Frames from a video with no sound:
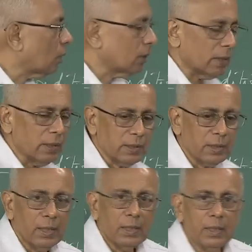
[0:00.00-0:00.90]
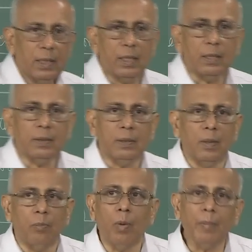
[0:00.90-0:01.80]
on this,
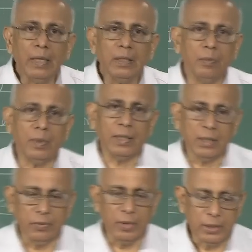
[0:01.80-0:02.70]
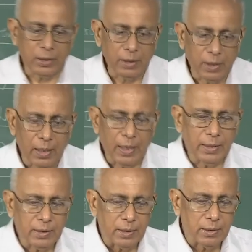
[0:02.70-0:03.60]
momentum conservation
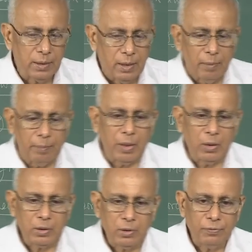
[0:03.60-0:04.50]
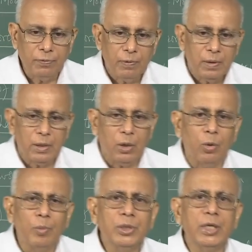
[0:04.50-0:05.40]
arises because of the
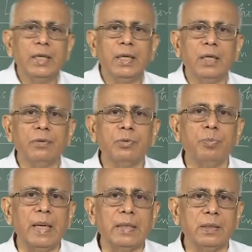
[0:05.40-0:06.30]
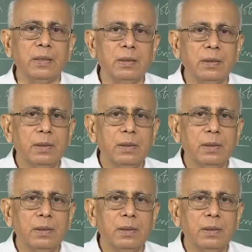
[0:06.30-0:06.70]
homogeneity of space.